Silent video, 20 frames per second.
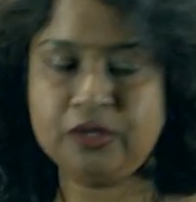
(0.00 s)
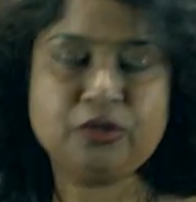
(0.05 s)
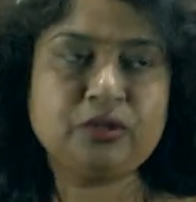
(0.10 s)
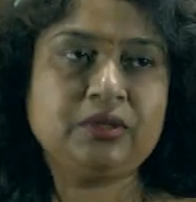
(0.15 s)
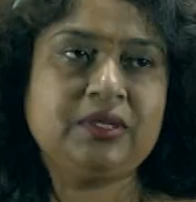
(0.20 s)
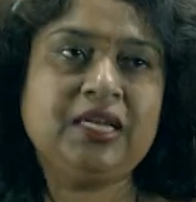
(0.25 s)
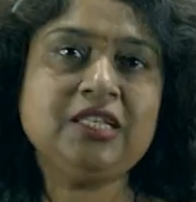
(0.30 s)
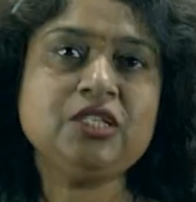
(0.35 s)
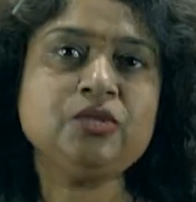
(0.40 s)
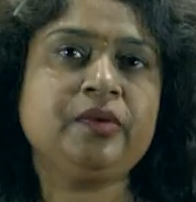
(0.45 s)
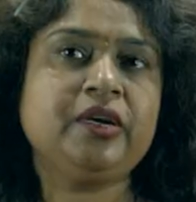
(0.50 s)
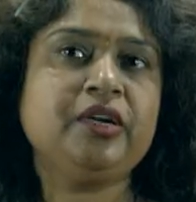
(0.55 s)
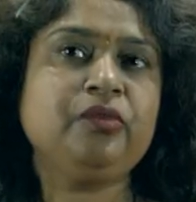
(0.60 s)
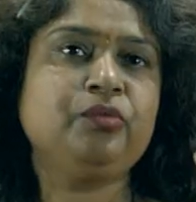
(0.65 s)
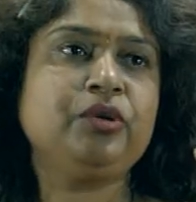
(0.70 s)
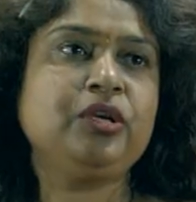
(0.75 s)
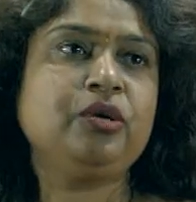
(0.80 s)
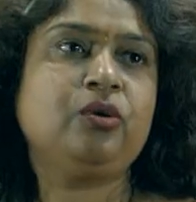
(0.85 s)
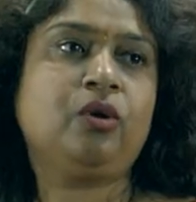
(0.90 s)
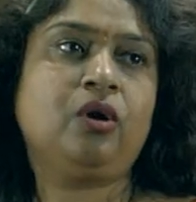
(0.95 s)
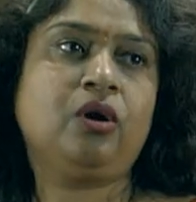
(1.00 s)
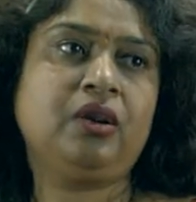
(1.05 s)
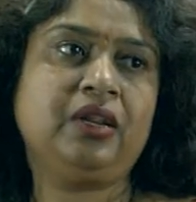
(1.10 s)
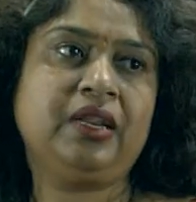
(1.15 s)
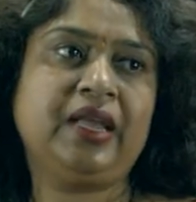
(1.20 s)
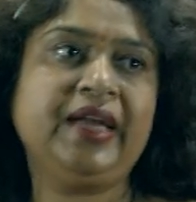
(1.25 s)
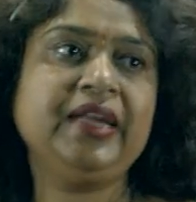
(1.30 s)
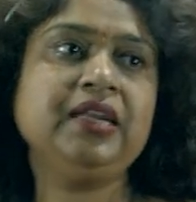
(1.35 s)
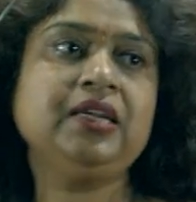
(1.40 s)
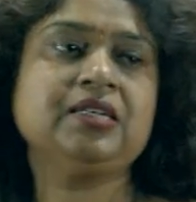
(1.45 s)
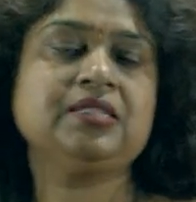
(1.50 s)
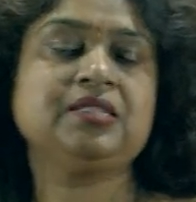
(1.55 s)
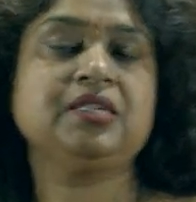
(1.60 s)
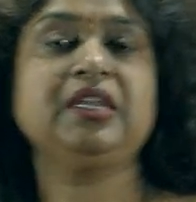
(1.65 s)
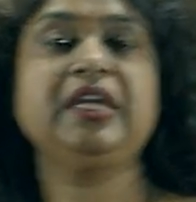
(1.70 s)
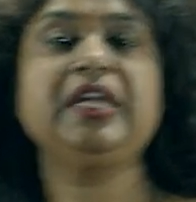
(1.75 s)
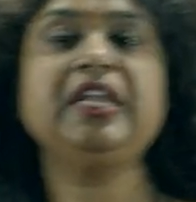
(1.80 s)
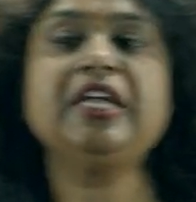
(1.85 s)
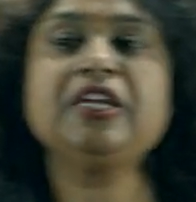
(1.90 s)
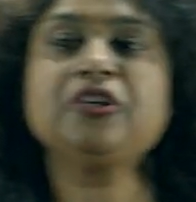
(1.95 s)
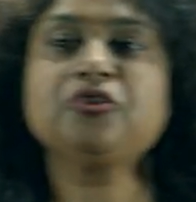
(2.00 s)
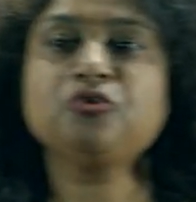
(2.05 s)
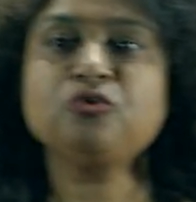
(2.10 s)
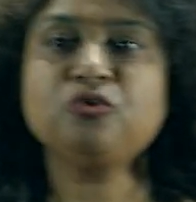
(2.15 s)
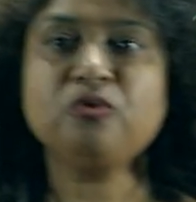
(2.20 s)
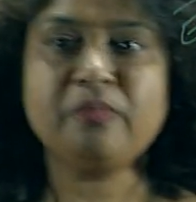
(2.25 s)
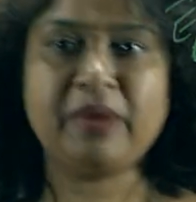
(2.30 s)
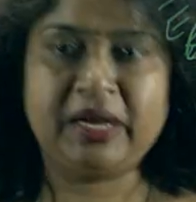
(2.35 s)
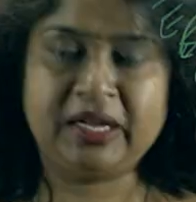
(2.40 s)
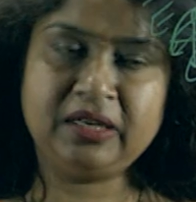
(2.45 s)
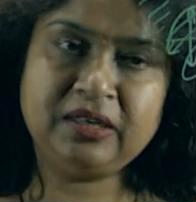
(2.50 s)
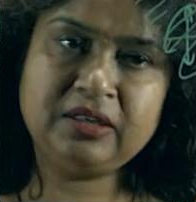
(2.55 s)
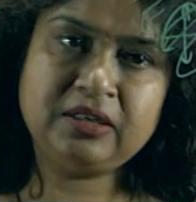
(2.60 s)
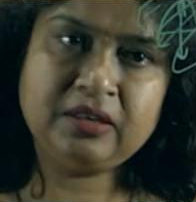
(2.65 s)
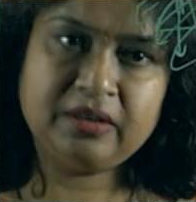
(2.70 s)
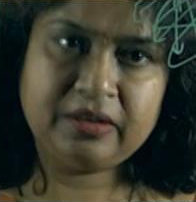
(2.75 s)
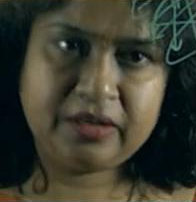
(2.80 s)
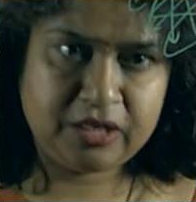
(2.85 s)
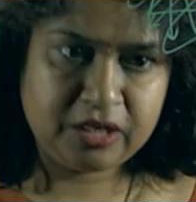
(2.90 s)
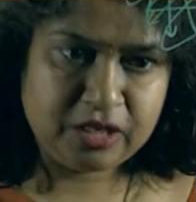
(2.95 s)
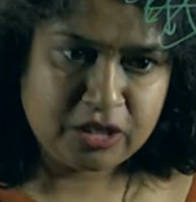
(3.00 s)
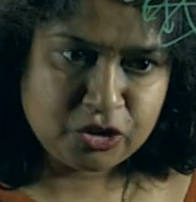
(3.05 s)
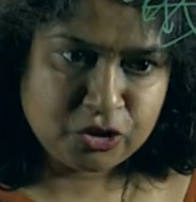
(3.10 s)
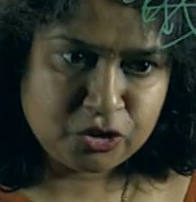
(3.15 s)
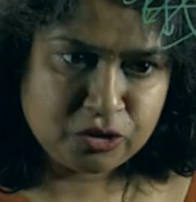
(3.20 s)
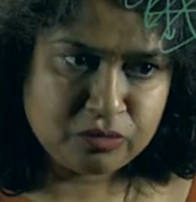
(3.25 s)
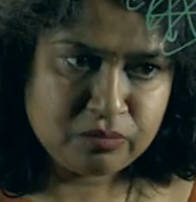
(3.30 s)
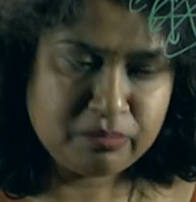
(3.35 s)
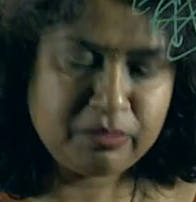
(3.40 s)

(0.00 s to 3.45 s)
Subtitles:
So, that is why we call light as an electromagnetic radiation,